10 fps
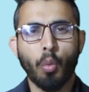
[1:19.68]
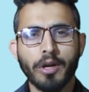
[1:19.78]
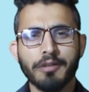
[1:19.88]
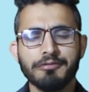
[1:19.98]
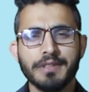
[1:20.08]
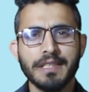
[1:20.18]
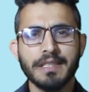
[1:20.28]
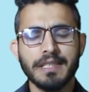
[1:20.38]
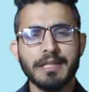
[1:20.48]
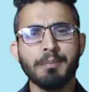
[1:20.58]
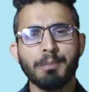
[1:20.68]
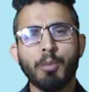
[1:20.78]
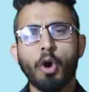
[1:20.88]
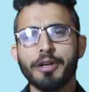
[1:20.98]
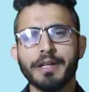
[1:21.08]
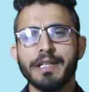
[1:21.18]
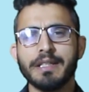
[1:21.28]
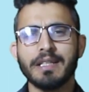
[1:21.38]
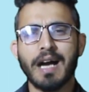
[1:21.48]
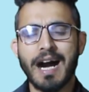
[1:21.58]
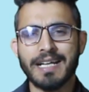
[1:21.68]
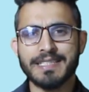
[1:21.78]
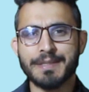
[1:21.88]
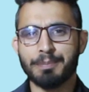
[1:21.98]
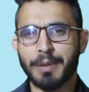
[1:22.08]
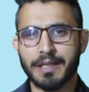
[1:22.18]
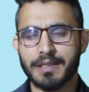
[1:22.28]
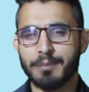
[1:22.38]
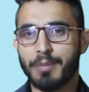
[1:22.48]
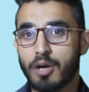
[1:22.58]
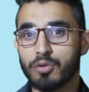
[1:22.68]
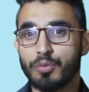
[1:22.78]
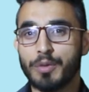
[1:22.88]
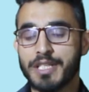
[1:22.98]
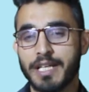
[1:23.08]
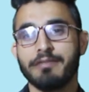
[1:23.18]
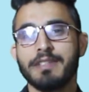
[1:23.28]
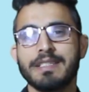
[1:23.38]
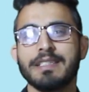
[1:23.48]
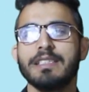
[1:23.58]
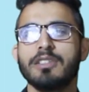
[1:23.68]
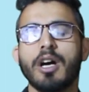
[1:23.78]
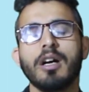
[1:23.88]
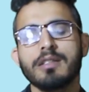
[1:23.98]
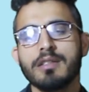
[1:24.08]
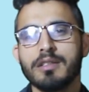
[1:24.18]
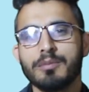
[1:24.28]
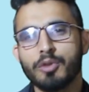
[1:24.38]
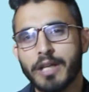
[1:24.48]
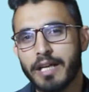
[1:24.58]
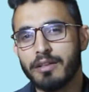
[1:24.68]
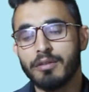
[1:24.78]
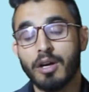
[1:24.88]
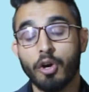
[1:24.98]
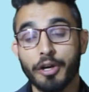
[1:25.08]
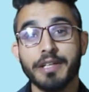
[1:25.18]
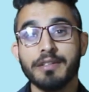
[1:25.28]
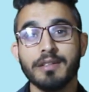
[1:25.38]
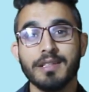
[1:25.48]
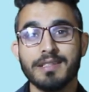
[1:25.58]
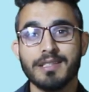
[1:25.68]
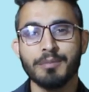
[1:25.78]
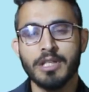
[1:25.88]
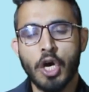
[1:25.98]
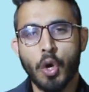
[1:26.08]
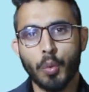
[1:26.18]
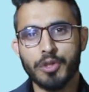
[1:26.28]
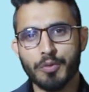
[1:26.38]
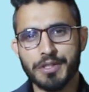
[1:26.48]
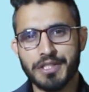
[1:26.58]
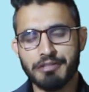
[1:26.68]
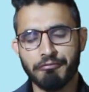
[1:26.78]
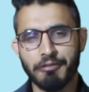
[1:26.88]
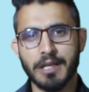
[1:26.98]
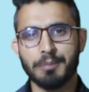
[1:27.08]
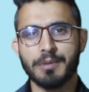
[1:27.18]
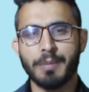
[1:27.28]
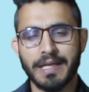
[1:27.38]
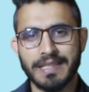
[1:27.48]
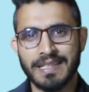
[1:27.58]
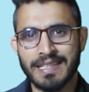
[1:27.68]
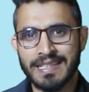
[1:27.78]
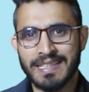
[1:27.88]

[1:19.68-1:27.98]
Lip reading: One of the important aspect about which EdwardSaid talks in the book Orientalism, which was developed by